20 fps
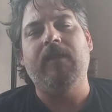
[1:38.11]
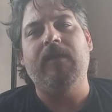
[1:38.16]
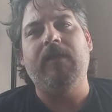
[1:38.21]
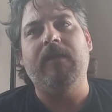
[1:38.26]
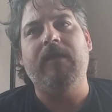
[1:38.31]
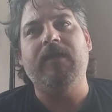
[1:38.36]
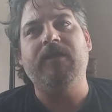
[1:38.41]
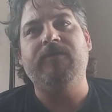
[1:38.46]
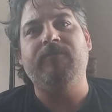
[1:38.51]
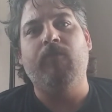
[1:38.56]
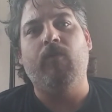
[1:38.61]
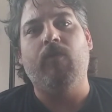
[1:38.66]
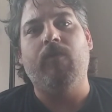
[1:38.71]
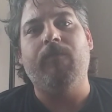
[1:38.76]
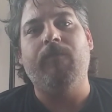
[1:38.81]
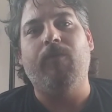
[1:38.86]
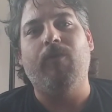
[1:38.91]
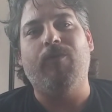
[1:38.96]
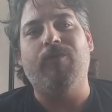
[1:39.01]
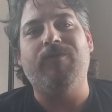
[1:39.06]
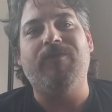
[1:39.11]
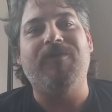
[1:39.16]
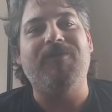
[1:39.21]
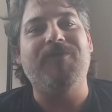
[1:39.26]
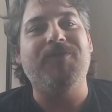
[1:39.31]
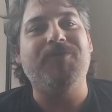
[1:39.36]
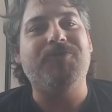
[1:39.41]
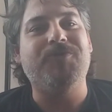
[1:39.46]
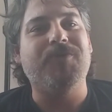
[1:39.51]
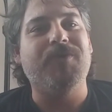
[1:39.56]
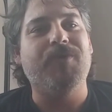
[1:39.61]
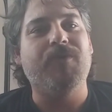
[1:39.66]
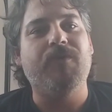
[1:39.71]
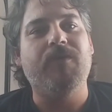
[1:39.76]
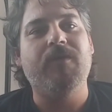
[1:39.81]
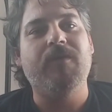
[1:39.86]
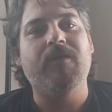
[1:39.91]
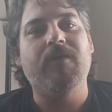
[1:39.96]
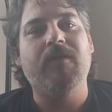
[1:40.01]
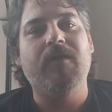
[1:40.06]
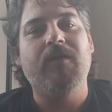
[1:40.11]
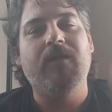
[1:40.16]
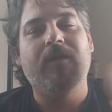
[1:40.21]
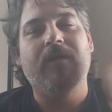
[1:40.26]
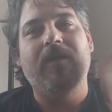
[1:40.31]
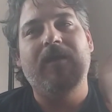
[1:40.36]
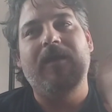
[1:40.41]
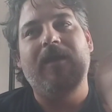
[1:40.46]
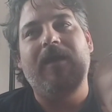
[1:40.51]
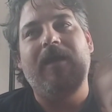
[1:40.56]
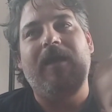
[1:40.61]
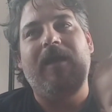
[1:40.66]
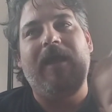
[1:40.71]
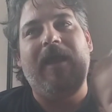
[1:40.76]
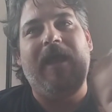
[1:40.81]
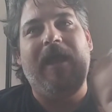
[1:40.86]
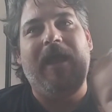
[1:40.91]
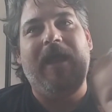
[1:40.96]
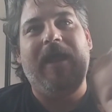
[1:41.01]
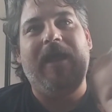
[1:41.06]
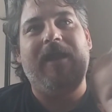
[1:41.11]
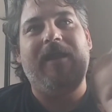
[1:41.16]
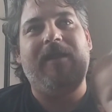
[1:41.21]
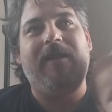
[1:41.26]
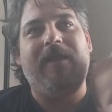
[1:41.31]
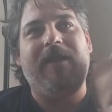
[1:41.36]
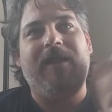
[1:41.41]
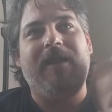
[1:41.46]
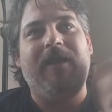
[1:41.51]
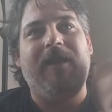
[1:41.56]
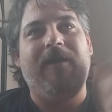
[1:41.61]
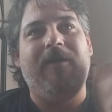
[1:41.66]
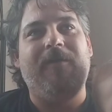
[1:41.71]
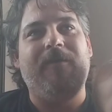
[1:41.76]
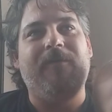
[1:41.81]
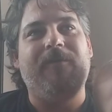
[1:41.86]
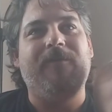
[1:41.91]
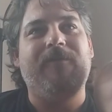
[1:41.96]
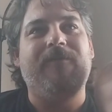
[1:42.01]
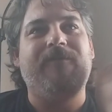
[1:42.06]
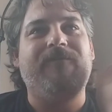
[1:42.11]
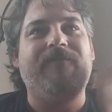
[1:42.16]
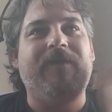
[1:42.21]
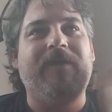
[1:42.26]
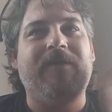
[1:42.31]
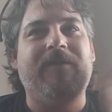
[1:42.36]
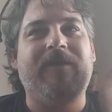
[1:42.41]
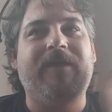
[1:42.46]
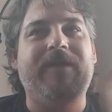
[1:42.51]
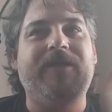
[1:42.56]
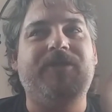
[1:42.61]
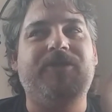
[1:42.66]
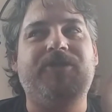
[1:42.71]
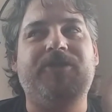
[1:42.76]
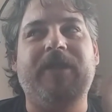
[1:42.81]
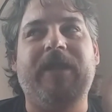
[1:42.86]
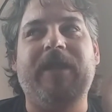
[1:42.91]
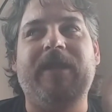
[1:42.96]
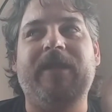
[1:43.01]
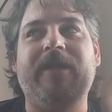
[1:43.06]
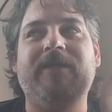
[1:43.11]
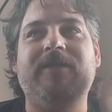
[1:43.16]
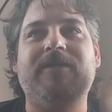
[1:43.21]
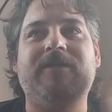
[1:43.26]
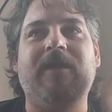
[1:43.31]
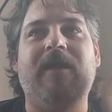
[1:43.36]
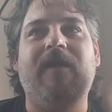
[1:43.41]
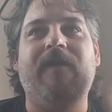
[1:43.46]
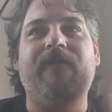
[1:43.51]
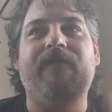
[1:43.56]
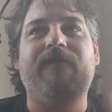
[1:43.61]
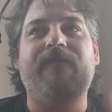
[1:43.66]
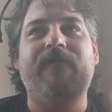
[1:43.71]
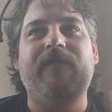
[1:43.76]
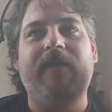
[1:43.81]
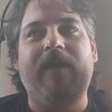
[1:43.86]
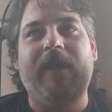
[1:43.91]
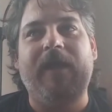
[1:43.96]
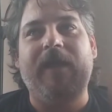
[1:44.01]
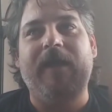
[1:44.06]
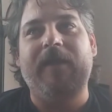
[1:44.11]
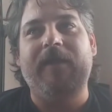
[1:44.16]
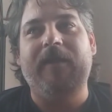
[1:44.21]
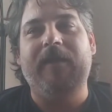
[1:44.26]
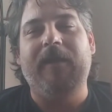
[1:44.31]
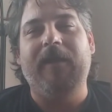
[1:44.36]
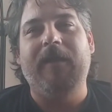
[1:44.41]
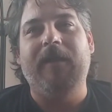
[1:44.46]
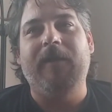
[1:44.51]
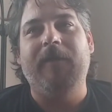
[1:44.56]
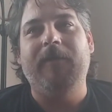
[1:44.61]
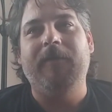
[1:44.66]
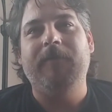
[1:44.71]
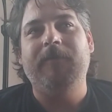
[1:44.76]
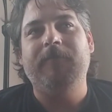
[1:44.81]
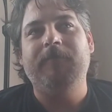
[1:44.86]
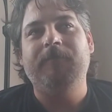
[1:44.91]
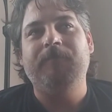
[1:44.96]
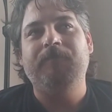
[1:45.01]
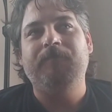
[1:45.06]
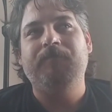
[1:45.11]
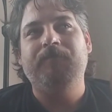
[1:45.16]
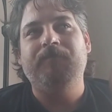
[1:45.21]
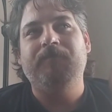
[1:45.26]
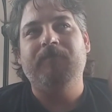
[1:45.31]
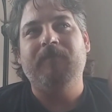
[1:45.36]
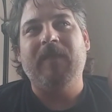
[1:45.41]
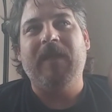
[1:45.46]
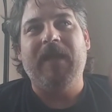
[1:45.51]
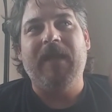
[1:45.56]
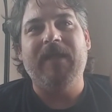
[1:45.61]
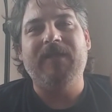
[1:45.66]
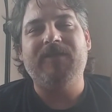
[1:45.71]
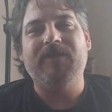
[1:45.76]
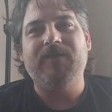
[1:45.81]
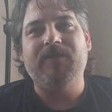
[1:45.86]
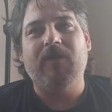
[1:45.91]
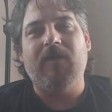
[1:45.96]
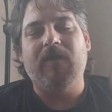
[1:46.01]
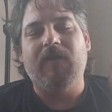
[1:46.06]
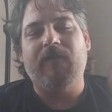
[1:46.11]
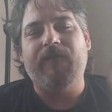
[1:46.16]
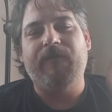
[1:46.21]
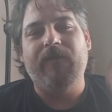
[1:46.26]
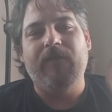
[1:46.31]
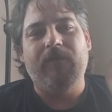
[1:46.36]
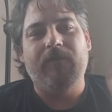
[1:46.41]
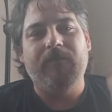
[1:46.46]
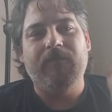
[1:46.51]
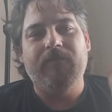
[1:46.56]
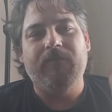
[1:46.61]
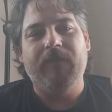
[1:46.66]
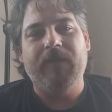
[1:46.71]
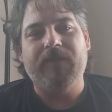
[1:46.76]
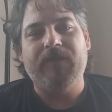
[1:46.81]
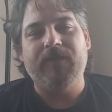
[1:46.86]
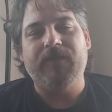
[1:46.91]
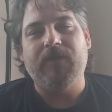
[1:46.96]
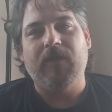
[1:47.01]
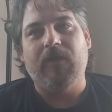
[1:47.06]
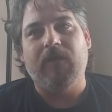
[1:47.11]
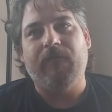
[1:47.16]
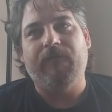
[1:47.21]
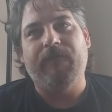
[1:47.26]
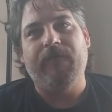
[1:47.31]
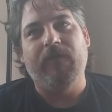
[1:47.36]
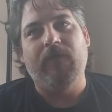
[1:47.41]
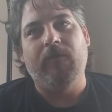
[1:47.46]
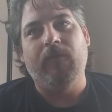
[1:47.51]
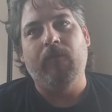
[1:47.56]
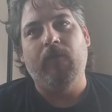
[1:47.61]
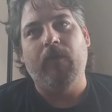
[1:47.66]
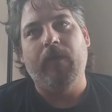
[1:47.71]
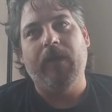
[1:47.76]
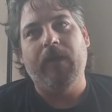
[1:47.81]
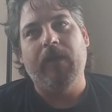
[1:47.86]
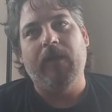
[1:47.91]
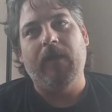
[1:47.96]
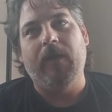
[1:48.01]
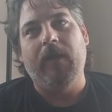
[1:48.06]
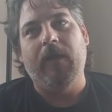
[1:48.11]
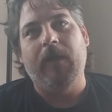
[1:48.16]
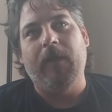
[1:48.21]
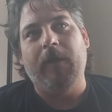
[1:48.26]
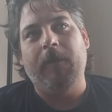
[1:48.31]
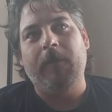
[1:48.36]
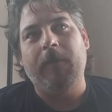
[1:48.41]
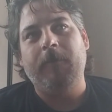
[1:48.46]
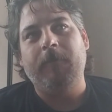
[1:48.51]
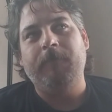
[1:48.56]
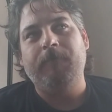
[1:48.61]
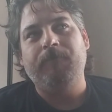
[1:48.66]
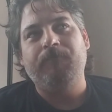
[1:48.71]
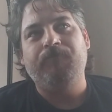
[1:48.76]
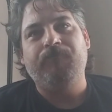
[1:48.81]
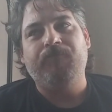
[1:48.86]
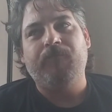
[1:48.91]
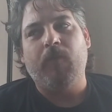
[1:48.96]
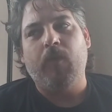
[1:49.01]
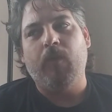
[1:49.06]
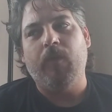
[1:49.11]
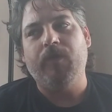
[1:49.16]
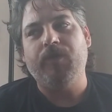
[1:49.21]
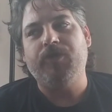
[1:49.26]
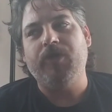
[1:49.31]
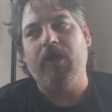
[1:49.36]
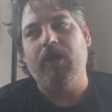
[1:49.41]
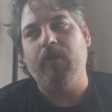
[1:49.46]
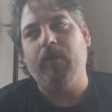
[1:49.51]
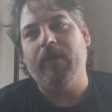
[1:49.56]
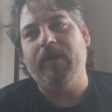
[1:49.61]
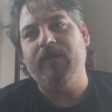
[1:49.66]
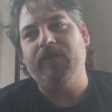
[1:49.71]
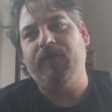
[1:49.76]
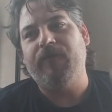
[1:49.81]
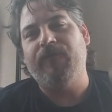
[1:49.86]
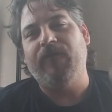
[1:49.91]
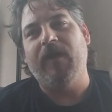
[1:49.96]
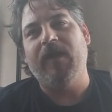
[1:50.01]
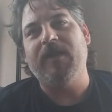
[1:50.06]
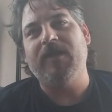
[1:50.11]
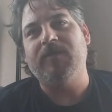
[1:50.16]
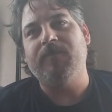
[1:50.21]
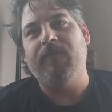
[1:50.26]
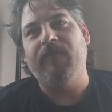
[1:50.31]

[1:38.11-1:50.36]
is more important than the truth, and you know very shady stuff, and uh, it's a dark film. It's a dark film where uh, one of John Wayne's finest